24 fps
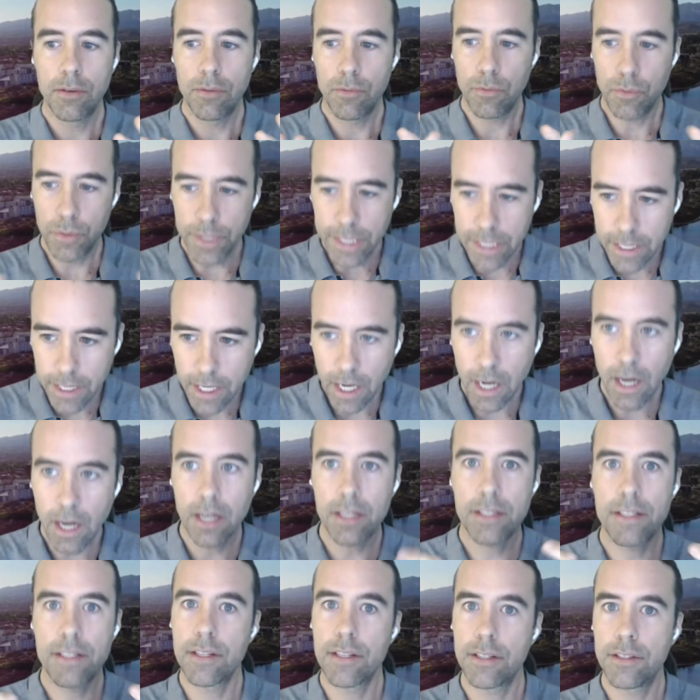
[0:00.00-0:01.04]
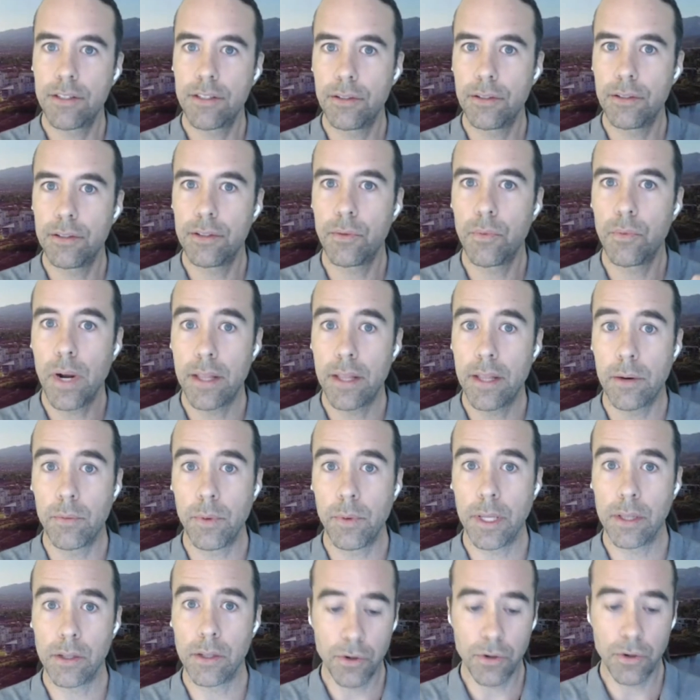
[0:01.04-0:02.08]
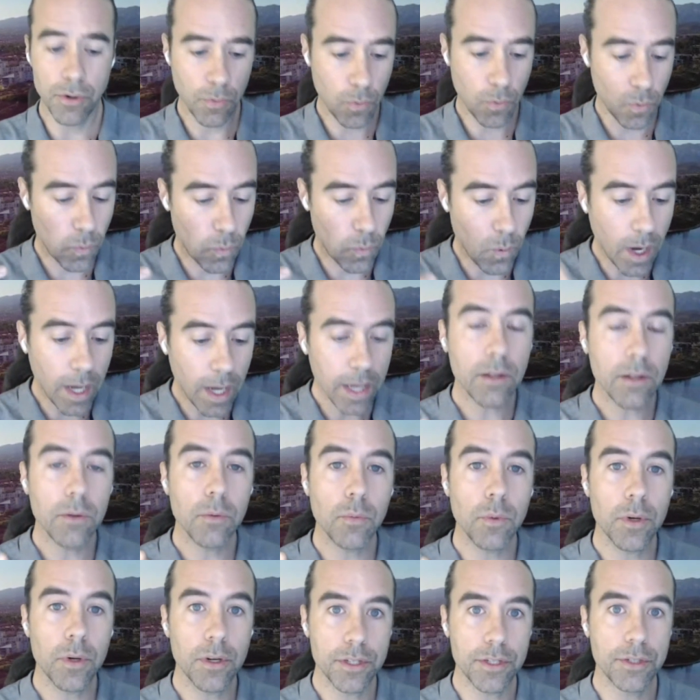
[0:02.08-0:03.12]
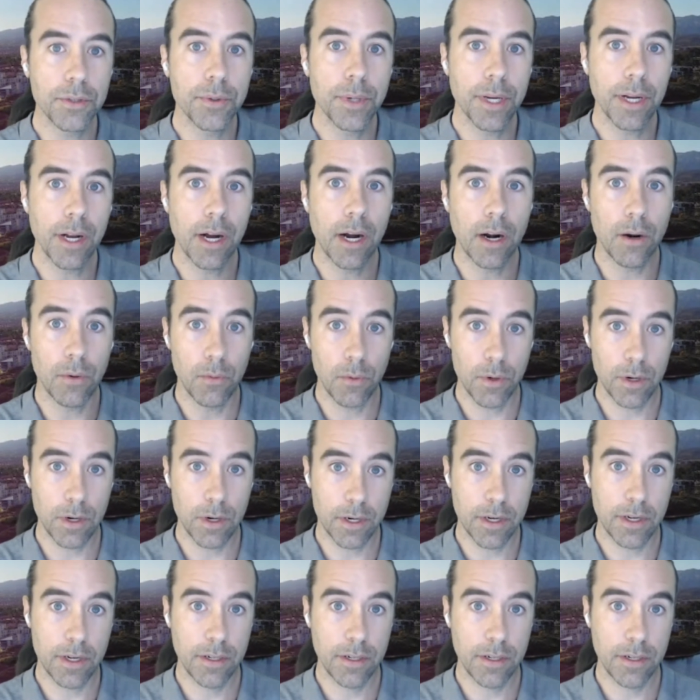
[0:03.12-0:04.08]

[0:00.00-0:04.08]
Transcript: reconstitute the way that we learn while we're doing our work,